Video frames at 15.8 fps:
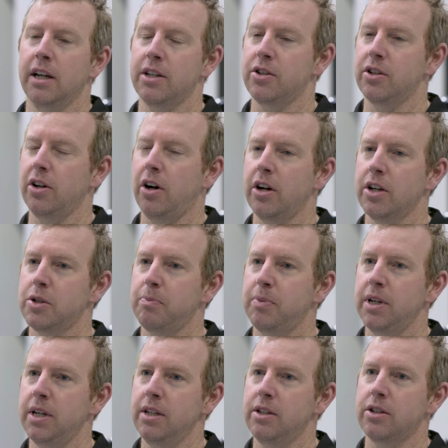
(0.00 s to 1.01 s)
It's at high
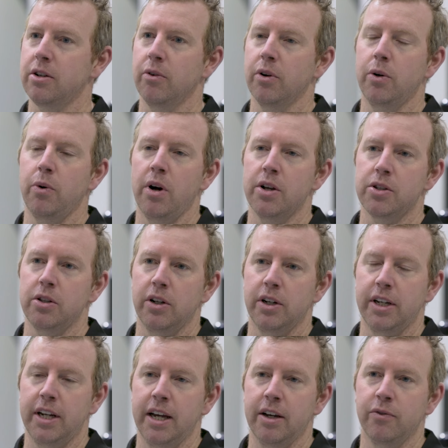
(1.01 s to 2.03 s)
speed, so it requires a lot
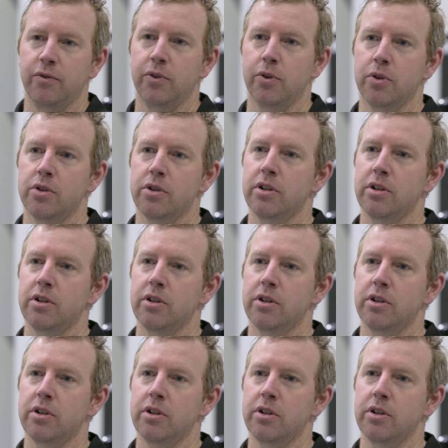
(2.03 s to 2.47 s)
of downforce.